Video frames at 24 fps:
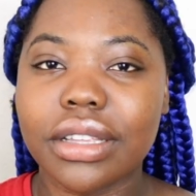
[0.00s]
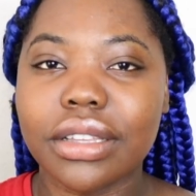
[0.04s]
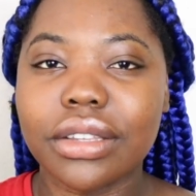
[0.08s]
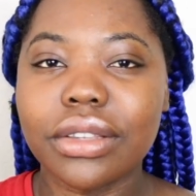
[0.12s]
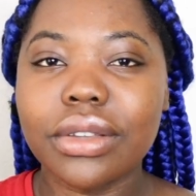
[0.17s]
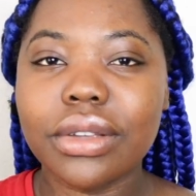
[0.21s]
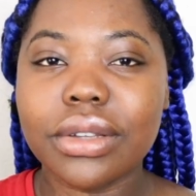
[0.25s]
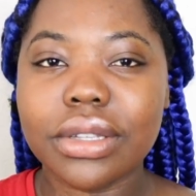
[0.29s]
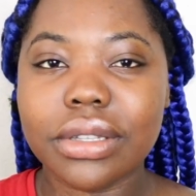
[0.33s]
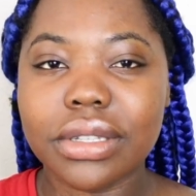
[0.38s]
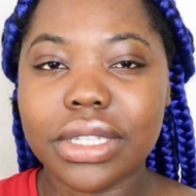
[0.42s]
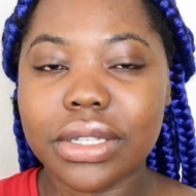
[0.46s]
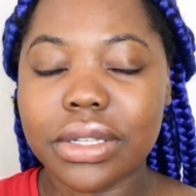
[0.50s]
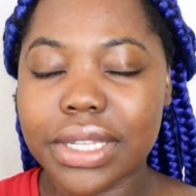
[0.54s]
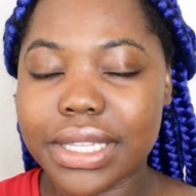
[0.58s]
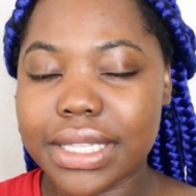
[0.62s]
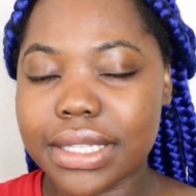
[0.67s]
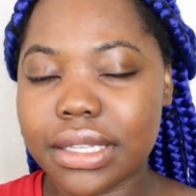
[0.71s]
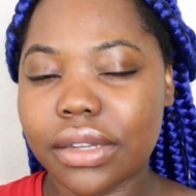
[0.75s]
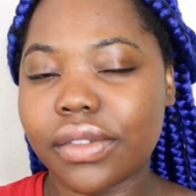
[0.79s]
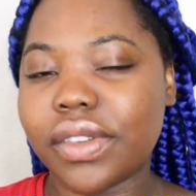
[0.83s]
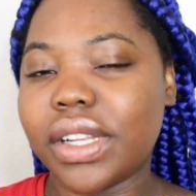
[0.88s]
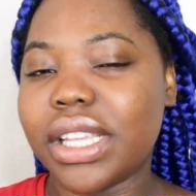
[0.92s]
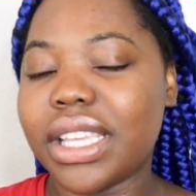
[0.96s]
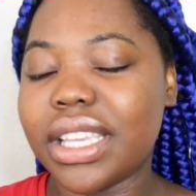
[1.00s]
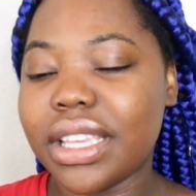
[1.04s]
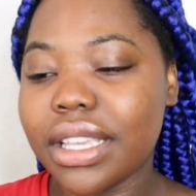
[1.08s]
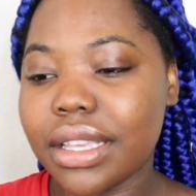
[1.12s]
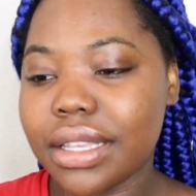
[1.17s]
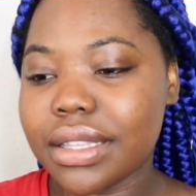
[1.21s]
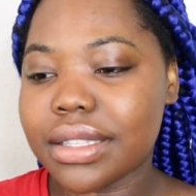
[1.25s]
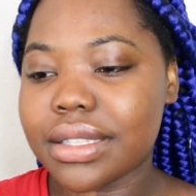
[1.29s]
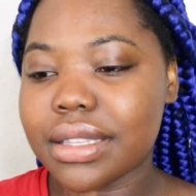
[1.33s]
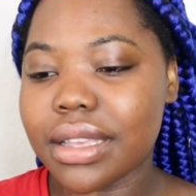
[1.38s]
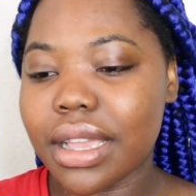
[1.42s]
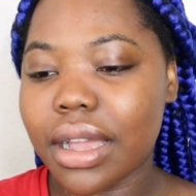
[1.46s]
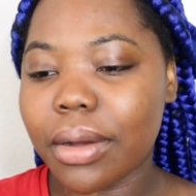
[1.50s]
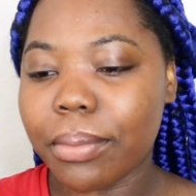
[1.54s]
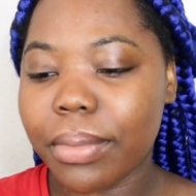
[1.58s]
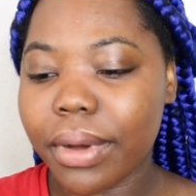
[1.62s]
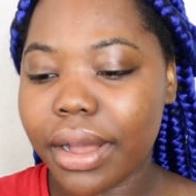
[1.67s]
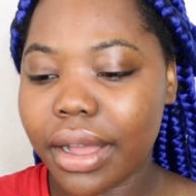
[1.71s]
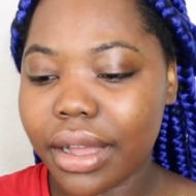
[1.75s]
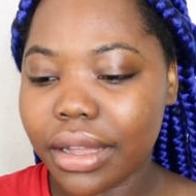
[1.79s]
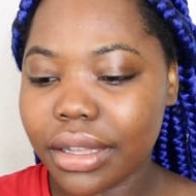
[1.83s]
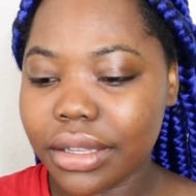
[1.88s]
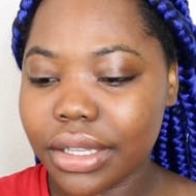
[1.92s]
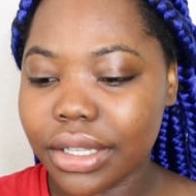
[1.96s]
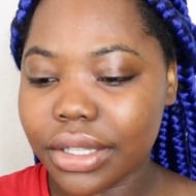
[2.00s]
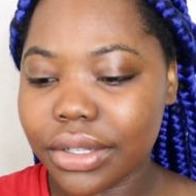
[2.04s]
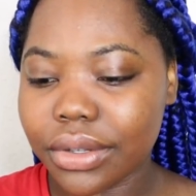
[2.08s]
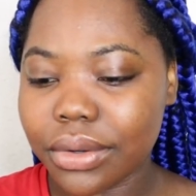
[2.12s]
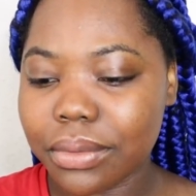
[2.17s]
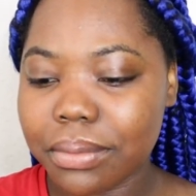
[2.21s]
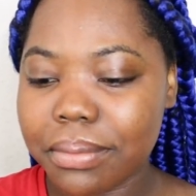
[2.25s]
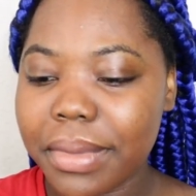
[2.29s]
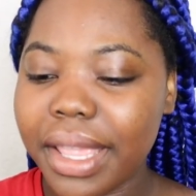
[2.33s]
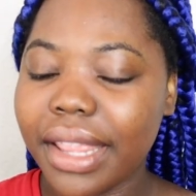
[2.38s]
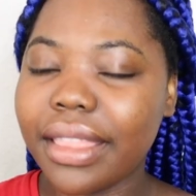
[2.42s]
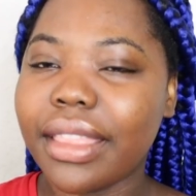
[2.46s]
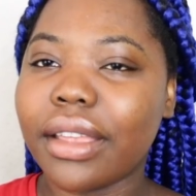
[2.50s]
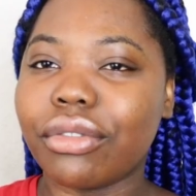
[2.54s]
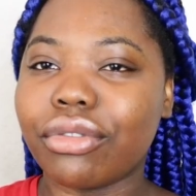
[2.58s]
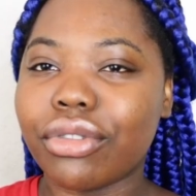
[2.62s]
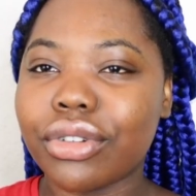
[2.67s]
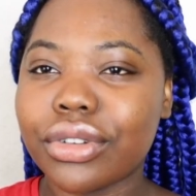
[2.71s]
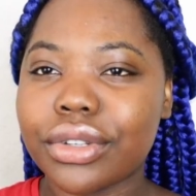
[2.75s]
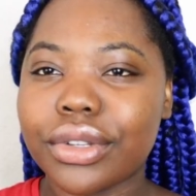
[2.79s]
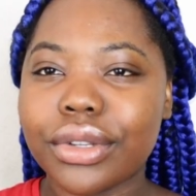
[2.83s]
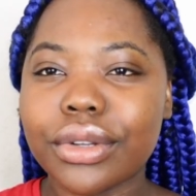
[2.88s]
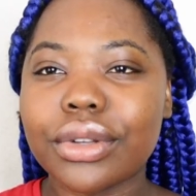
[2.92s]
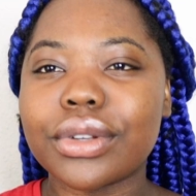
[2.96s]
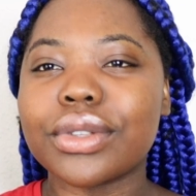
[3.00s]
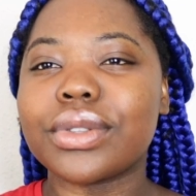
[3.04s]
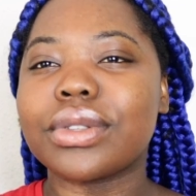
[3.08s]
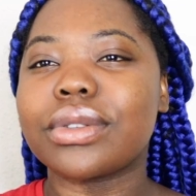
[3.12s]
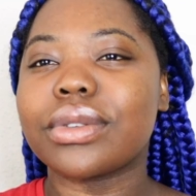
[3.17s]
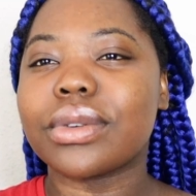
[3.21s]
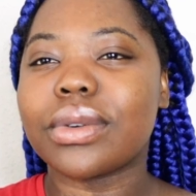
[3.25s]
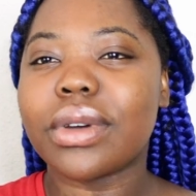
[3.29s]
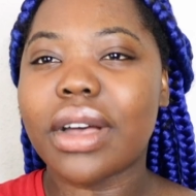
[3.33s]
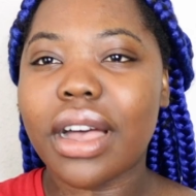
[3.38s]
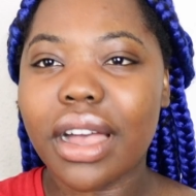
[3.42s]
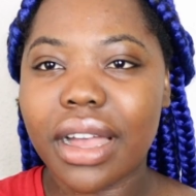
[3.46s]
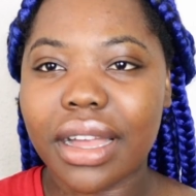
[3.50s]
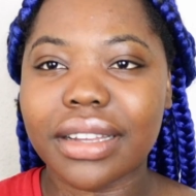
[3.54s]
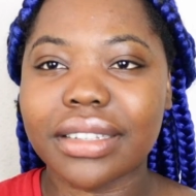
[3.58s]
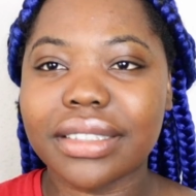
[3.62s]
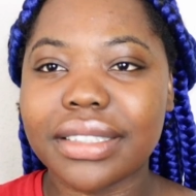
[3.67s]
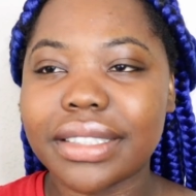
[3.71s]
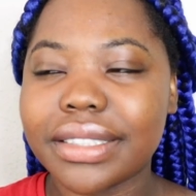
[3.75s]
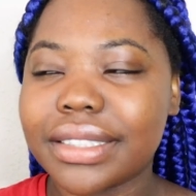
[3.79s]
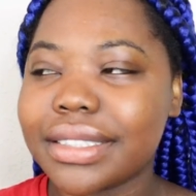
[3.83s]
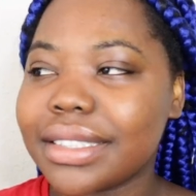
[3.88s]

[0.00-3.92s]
not necessarily easier, but, you know, make the road not so hard.